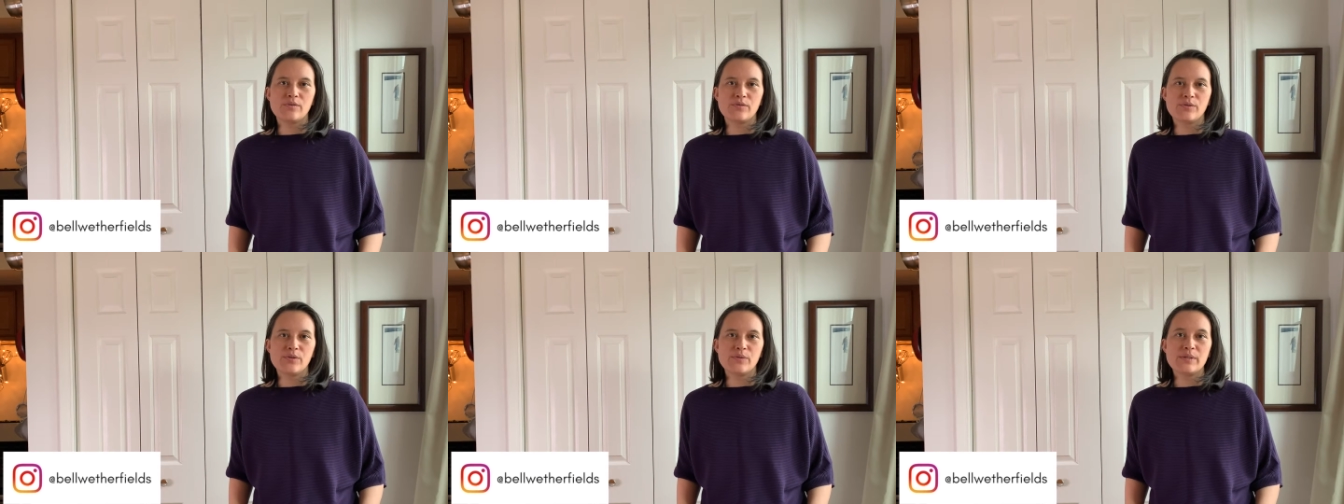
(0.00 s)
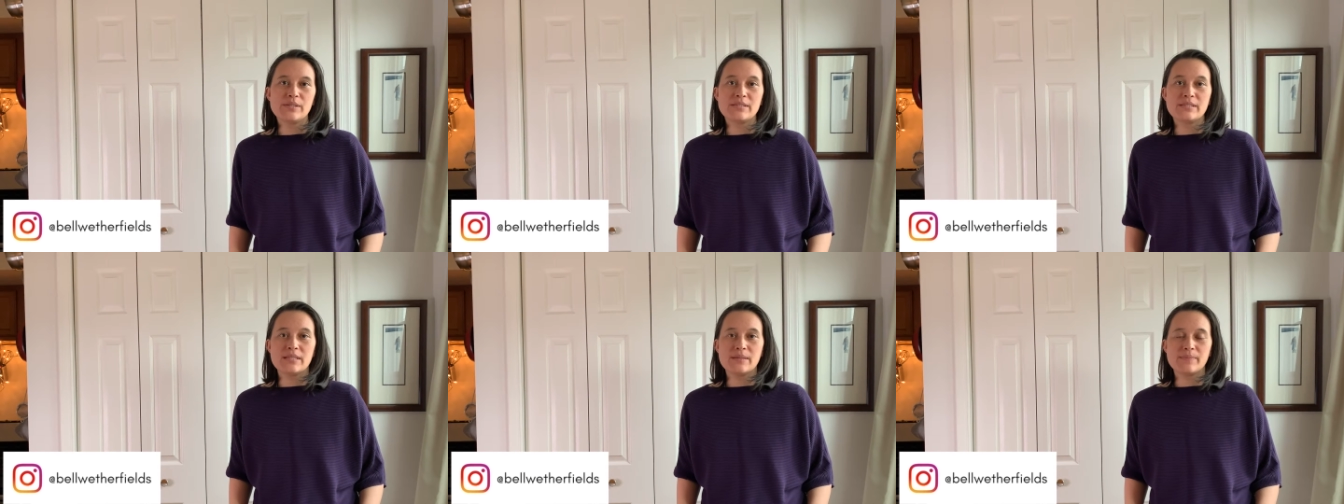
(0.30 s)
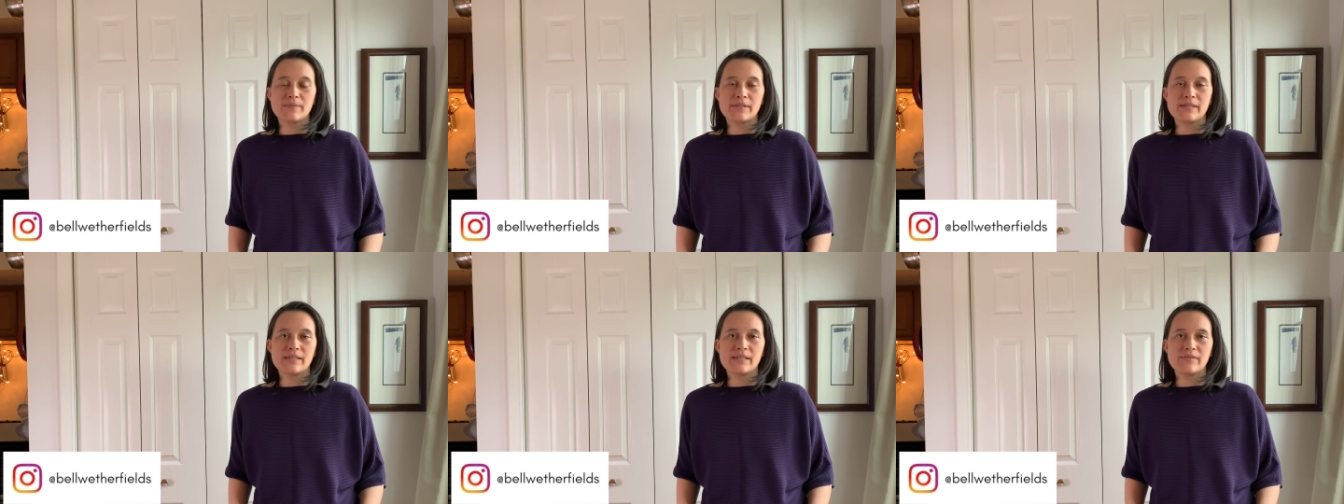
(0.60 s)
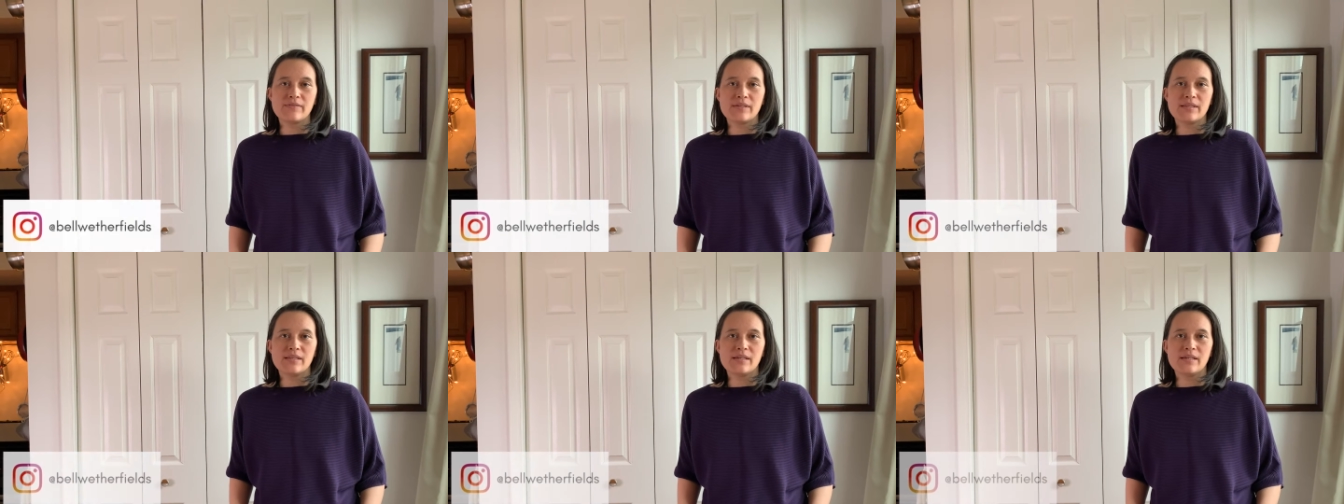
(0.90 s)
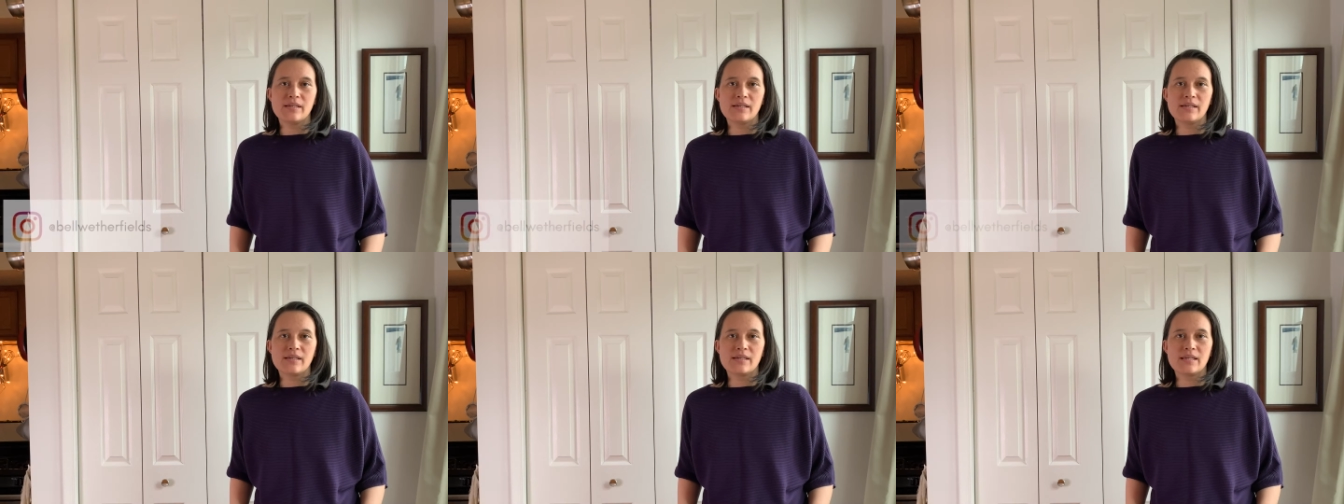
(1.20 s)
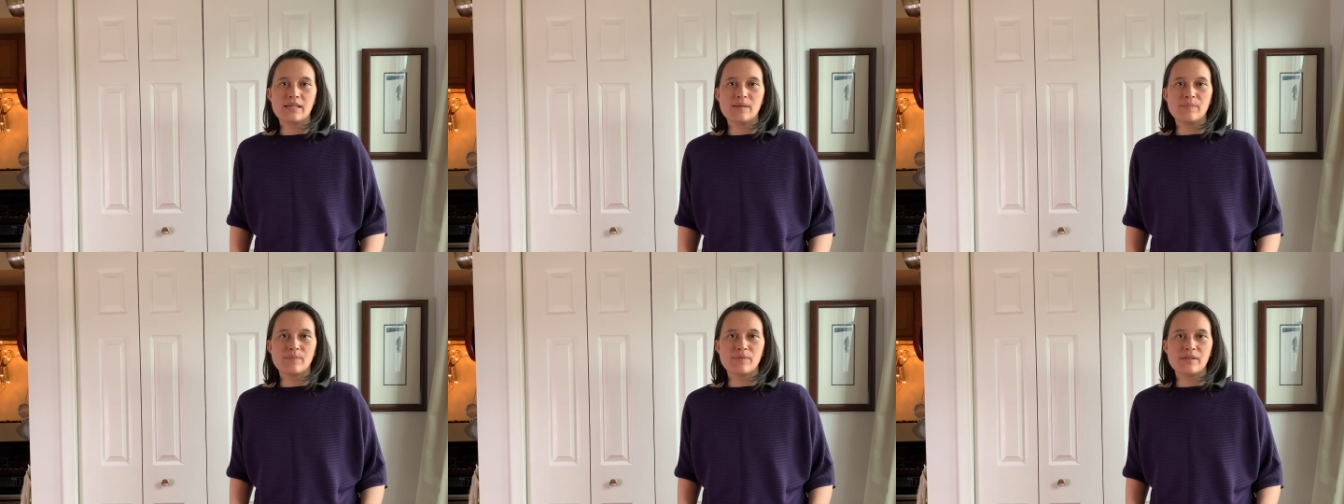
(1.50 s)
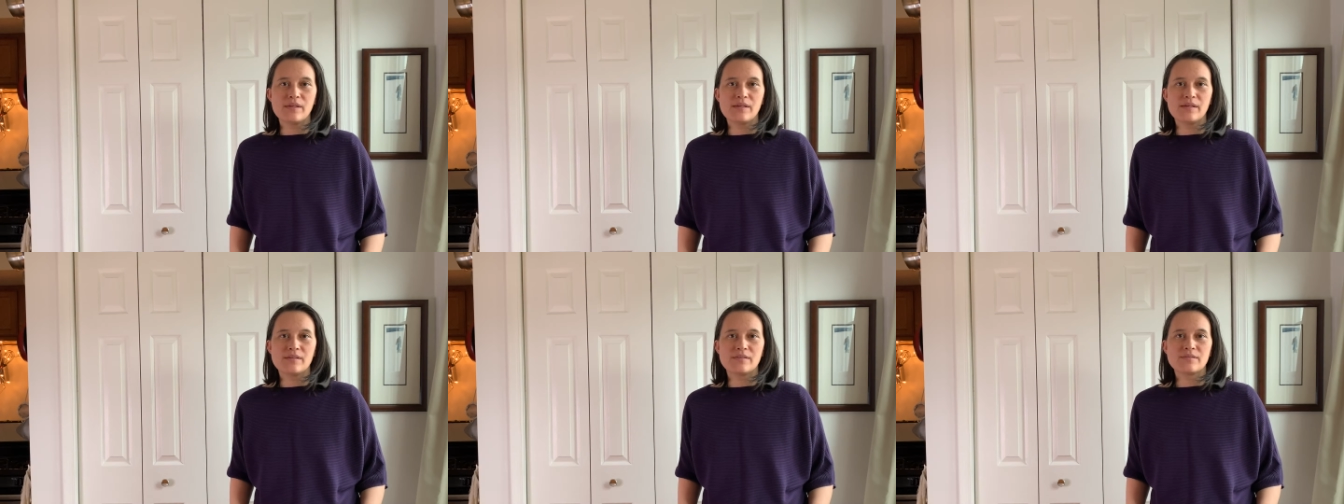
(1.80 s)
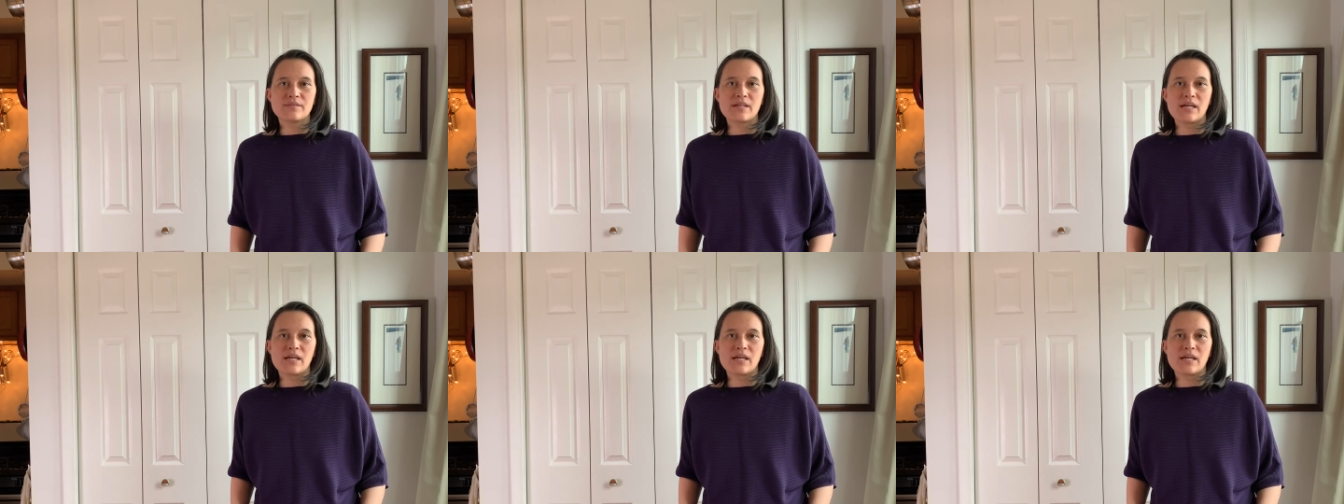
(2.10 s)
through and deep clean everything and keep things